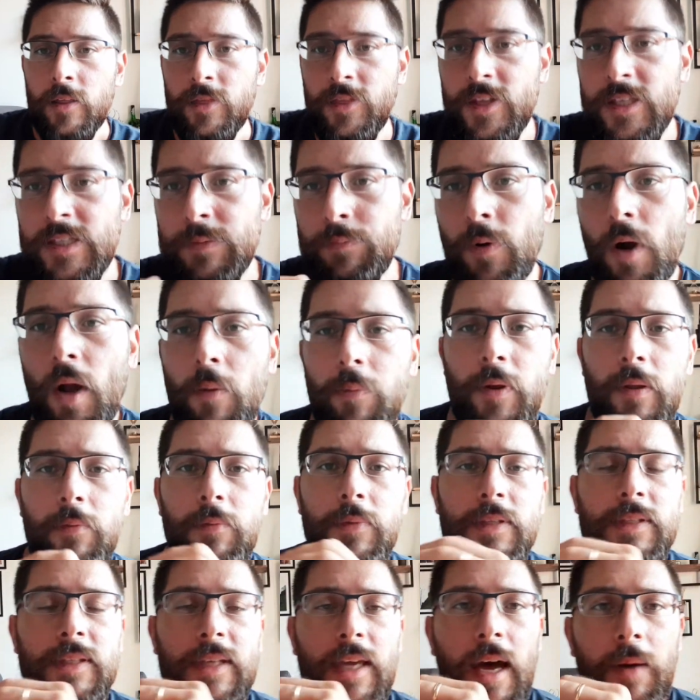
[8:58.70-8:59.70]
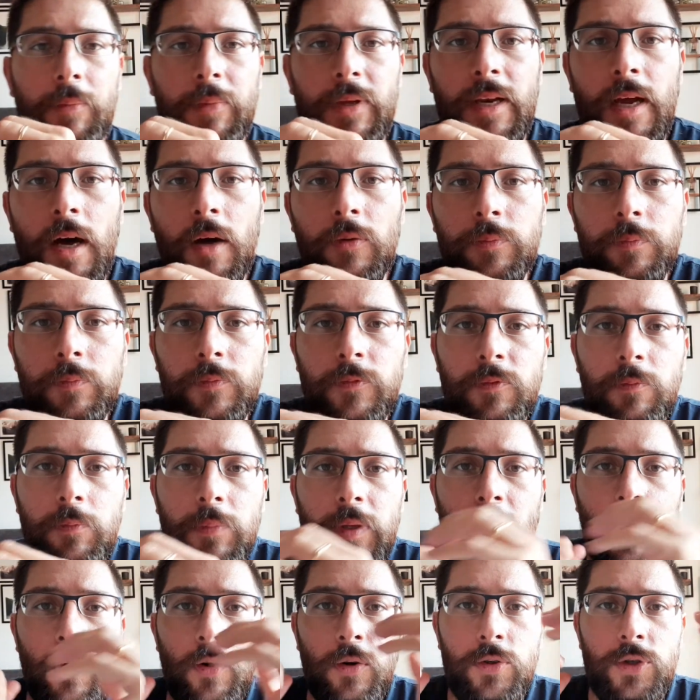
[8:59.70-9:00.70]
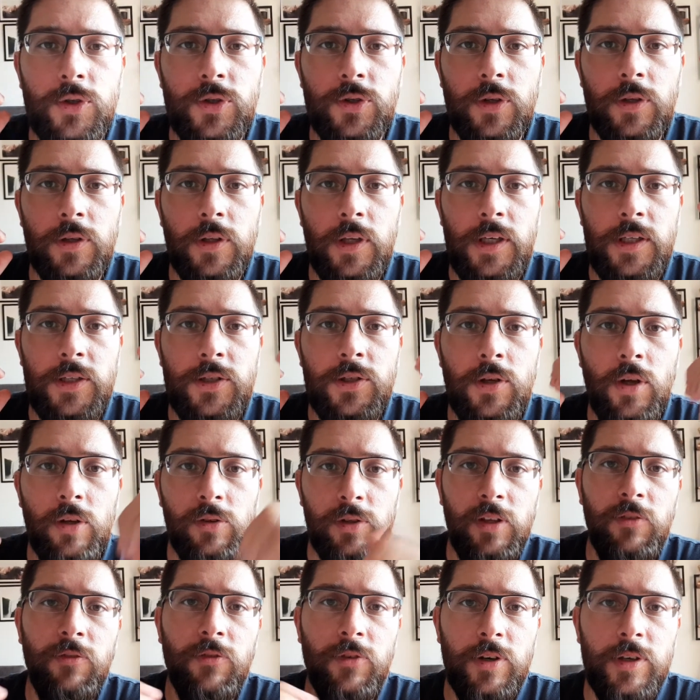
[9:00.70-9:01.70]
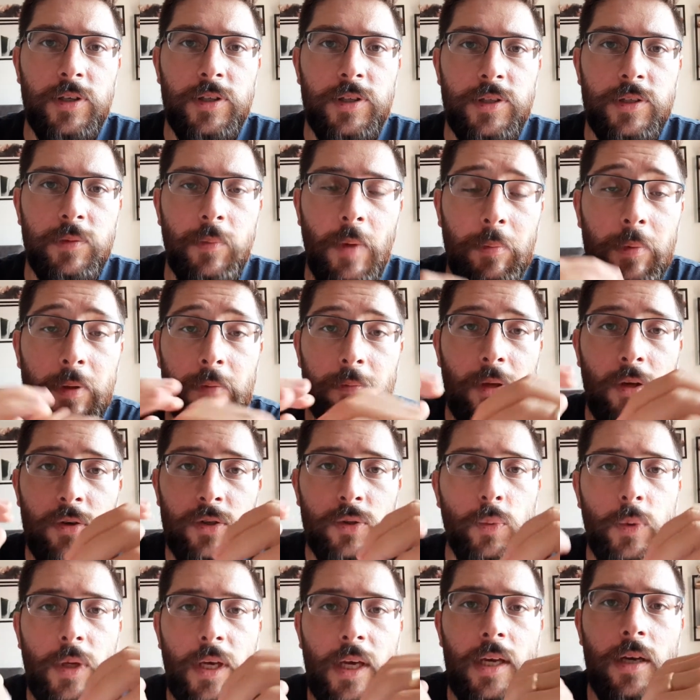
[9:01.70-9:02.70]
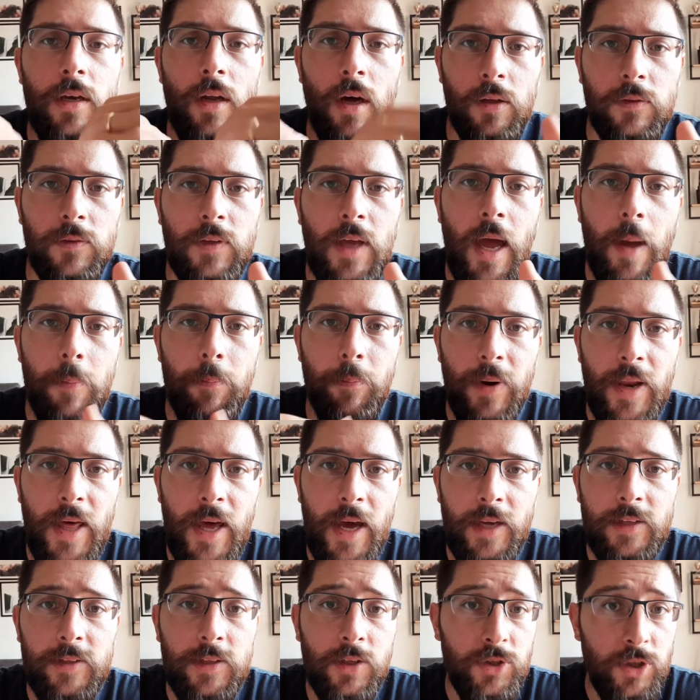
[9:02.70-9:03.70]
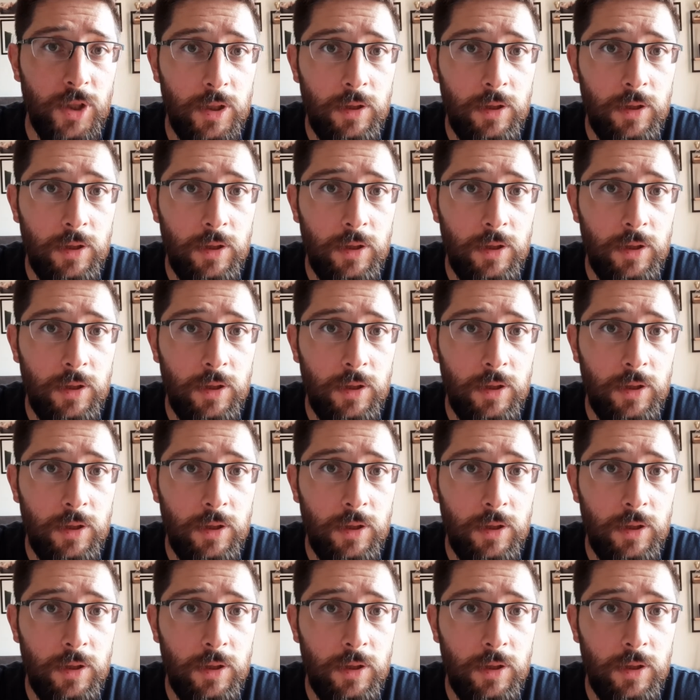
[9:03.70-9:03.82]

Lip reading: This problem is coming out because there is no difference, because we cannot apply the